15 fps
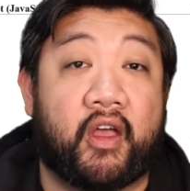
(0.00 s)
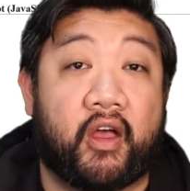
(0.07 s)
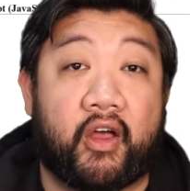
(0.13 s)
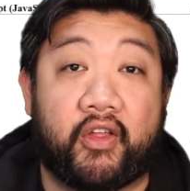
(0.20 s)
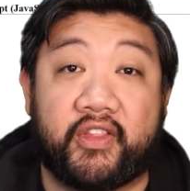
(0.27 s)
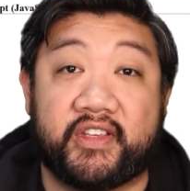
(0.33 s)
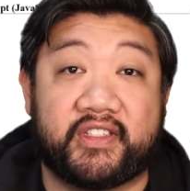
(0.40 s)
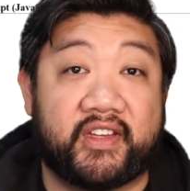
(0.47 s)

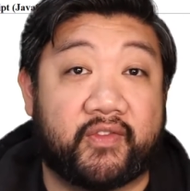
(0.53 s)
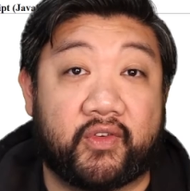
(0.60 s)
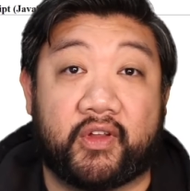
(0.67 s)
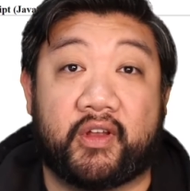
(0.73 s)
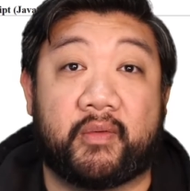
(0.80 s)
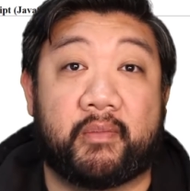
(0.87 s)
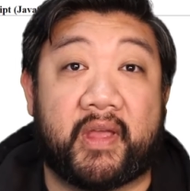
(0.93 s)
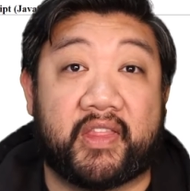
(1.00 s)
all these
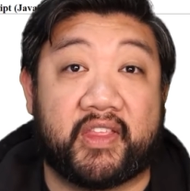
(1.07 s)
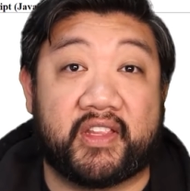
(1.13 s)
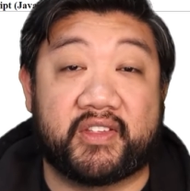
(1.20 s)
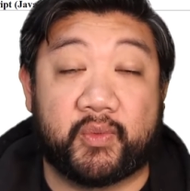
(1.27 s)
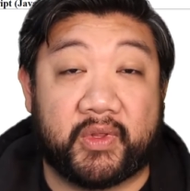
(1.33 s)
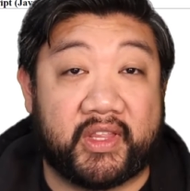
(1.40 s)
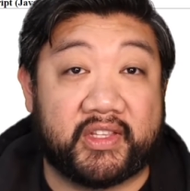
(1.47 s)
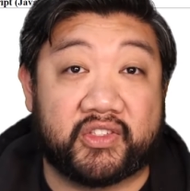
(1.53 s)
different methods
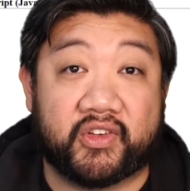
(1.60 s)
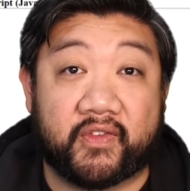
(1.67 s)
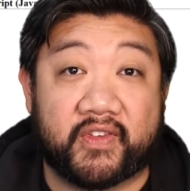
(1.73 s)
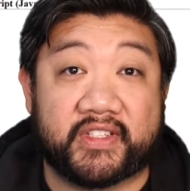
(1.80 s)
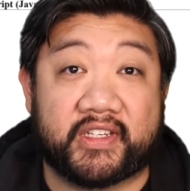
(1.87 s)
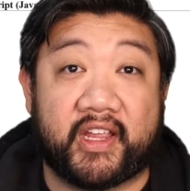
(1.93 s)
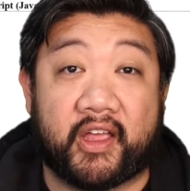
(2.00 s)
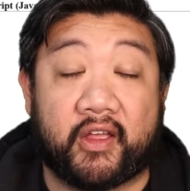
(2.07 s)
within
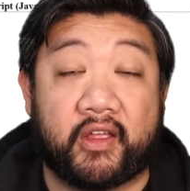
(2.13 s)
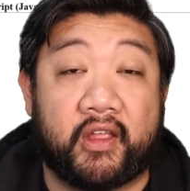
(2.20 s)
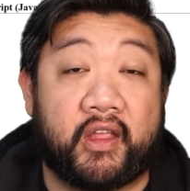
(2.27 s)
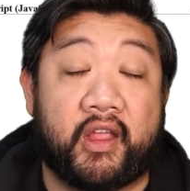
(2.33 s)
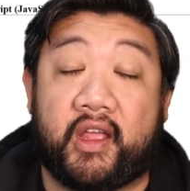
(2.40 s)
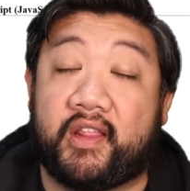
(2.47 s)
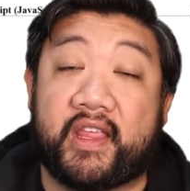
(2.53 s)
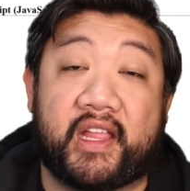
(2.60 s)
ServiceNow.
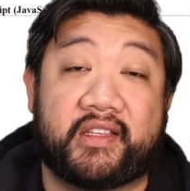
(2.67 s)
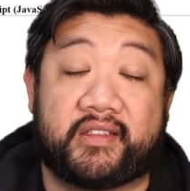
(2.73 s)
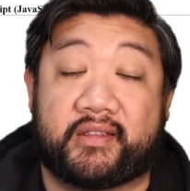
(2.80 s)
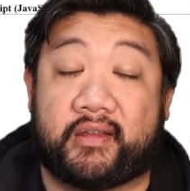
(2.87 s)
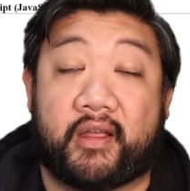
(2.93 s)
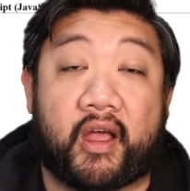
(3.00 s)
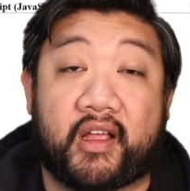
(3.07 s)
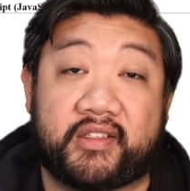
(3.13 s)
And that's
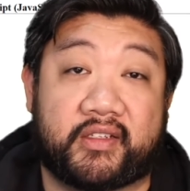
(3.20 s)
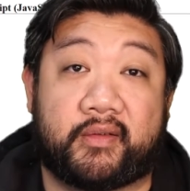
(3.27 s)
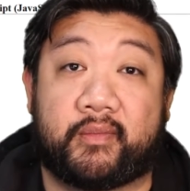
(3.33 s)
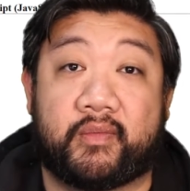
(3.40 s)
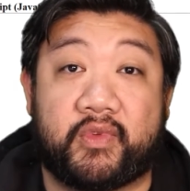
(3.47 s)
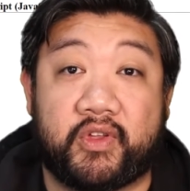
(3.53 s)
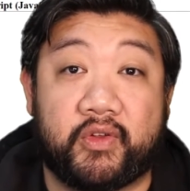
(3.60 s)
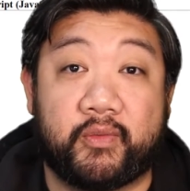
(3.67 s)

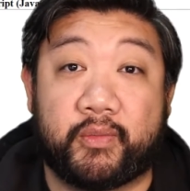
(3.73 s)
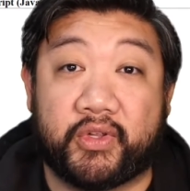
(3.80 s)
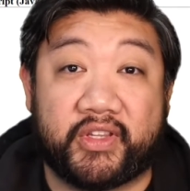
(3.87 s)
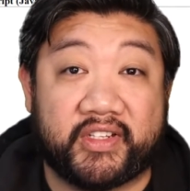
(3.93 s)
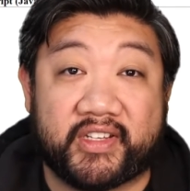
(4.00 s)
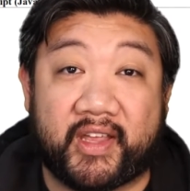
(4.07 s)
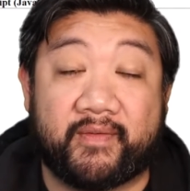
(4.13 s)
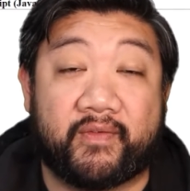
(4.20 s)
awesome. You put the
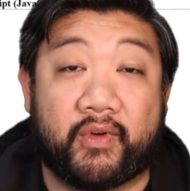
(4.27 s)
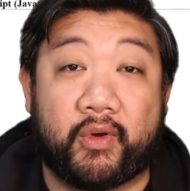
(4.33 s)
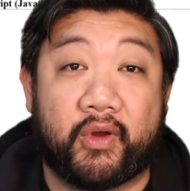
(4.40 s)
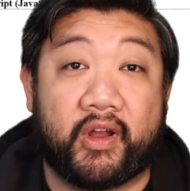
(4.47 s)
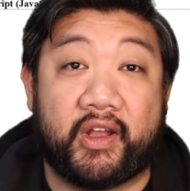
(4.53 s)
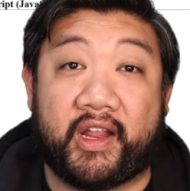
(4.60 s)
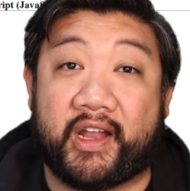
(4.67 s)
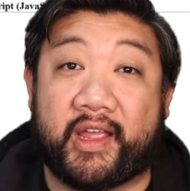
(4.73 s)
time
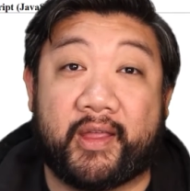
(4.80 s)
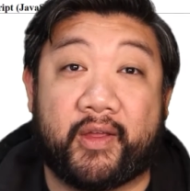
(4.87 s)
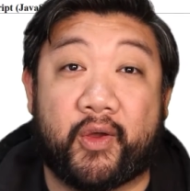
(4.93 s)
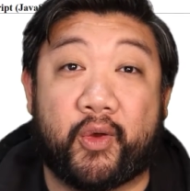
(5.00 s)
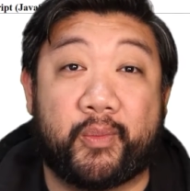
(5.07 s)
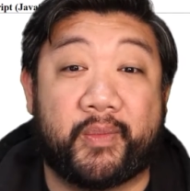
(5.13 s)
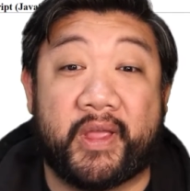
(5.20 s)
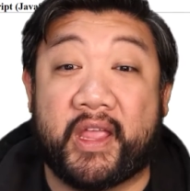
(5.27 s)
forward, and I
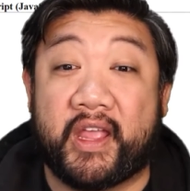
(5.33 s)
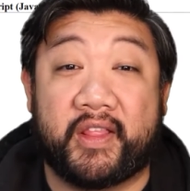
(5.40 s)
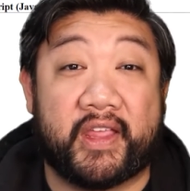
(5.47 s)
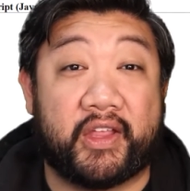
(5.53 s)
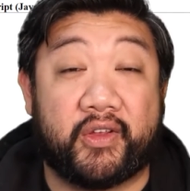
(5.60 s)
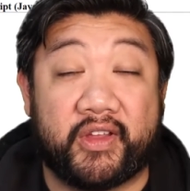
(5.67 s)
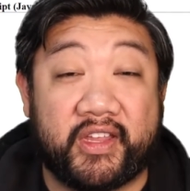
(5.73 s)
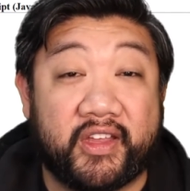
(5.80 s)
hope that
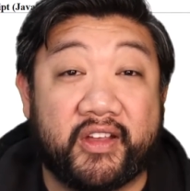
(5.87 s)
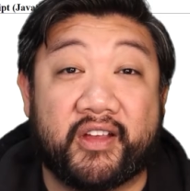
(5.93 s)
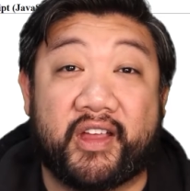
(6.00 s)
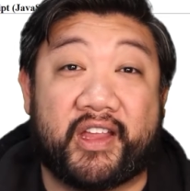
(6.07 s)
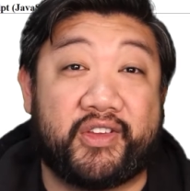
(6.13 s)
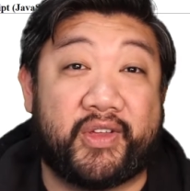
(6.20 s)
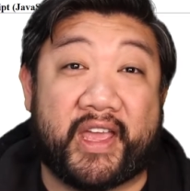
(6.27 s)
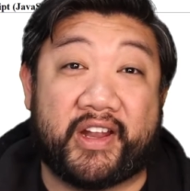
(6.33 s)
you're here
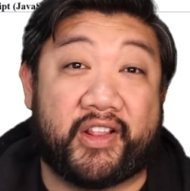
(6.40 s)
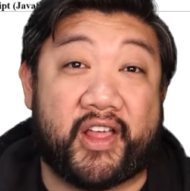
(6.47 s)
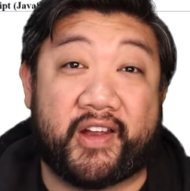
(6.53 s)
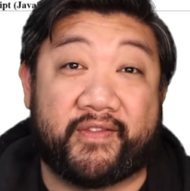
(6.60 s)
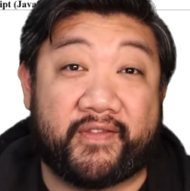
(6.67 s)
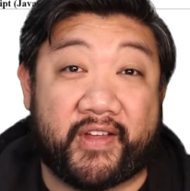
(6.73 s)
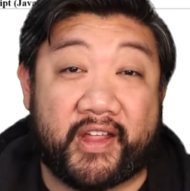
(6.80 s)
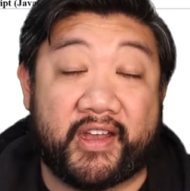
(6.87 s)
and you had a lot
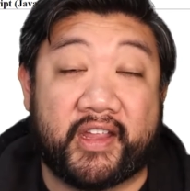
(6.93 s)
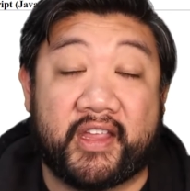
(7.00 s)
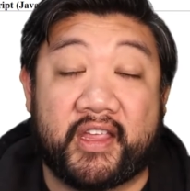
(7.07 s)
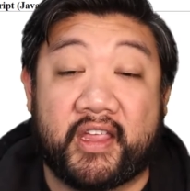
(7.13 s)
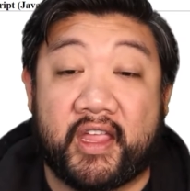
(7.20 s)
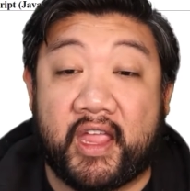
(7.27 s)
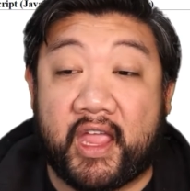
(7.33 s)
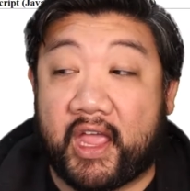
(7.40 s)
of fun.
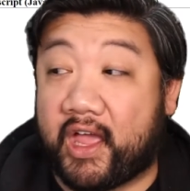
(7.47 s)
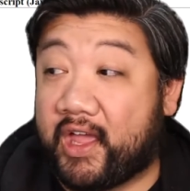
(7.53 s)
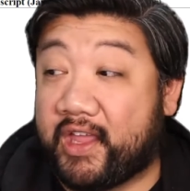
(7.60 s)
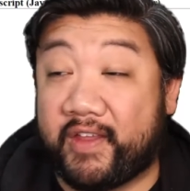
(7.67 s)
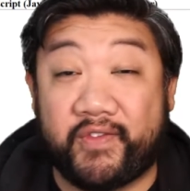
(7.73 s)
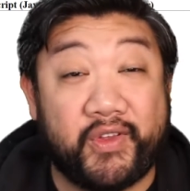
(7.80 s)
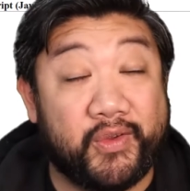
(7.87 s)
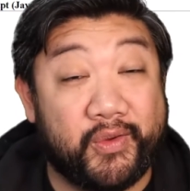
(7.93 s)

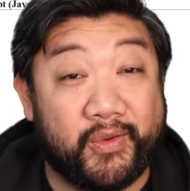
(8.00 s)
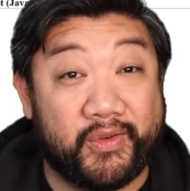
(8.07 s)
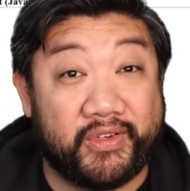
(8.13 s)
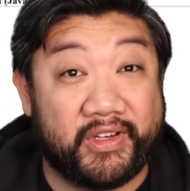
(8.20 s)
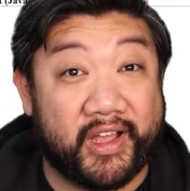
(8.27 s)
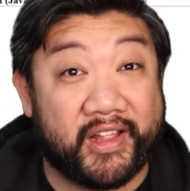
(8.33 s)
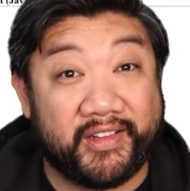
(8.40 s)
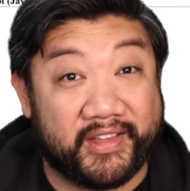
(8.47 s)
If you
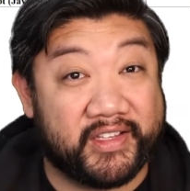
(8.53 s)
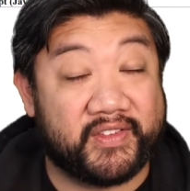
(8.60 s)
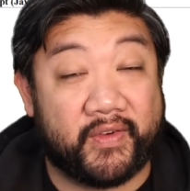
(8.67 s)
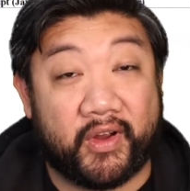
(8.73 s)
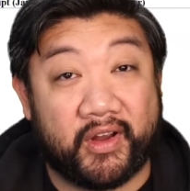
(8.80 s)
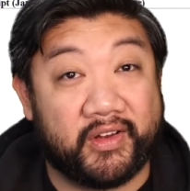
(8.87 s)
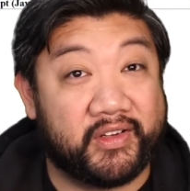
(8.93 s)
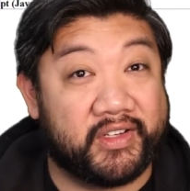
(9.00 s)
got this
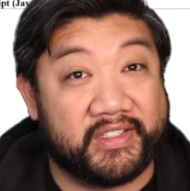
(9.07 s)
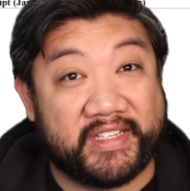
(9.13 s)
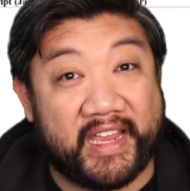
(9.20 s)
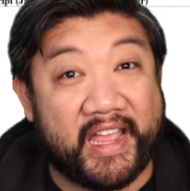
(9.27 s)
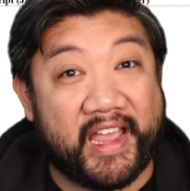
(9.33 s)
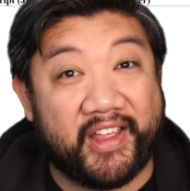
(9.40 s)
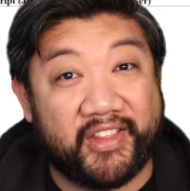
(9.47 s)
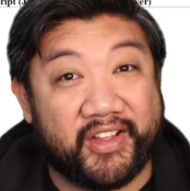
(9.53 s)
far, say
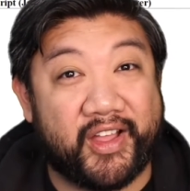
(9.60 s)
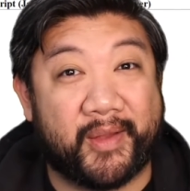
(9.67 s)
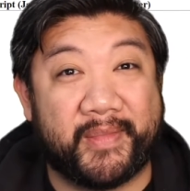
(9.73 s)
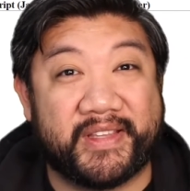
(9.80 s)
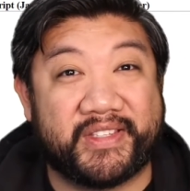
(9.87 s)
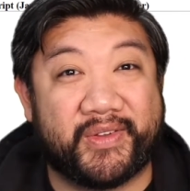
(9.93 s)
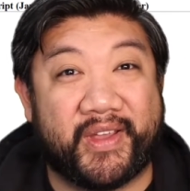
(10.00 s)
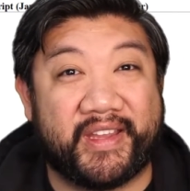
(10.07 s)
hi in the
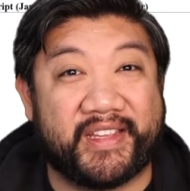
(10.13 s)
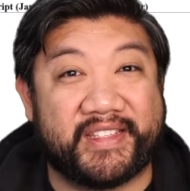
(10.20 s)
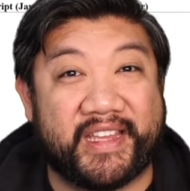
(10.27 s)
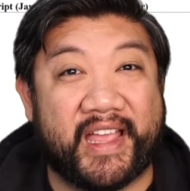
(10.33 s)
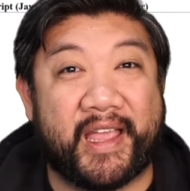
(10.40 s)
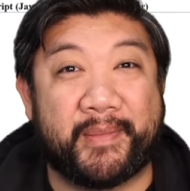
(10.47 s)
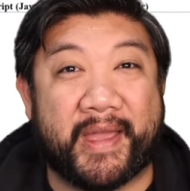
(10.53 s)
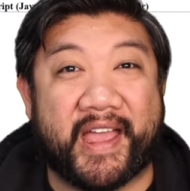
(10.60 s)
comments so I can say
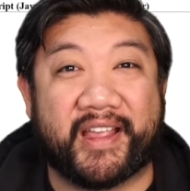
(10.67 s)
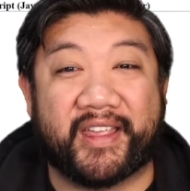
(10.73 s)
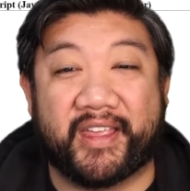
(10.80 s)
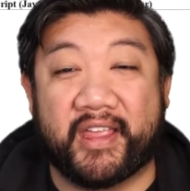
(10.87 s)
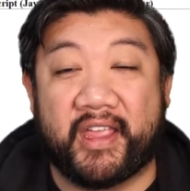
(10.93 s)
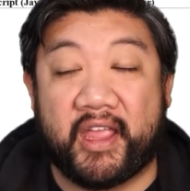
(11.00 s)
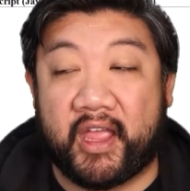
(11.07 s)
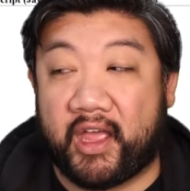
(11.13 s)
hi back.
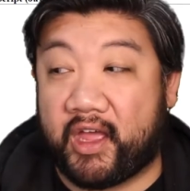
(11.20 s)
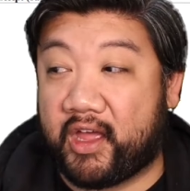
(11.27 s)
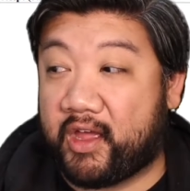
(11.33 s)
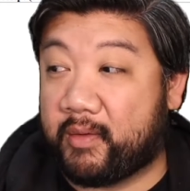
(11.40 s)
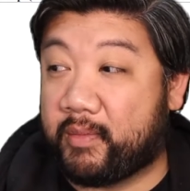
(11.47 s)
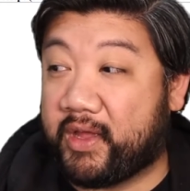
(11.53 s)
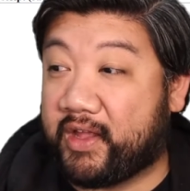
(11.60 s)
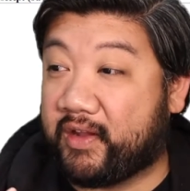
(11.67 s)

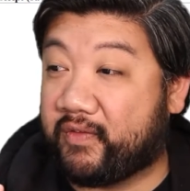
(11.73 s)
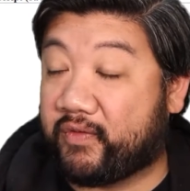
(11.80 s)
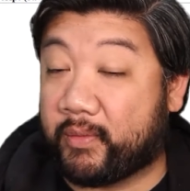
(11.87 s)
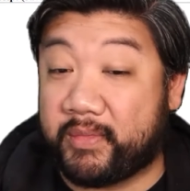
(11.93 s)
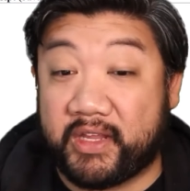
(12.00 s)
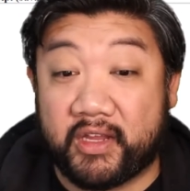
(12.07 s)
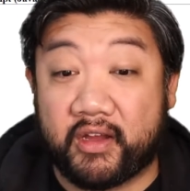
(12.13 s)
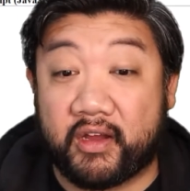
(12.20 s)
But from
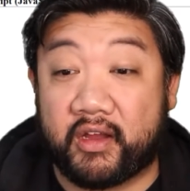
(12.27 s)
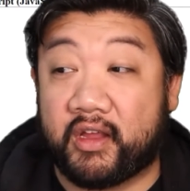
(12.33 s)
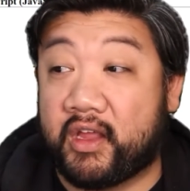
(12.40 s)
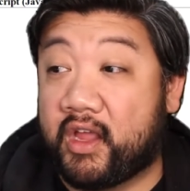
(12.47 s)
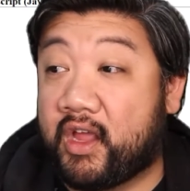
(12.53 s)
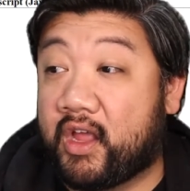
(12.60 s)
here,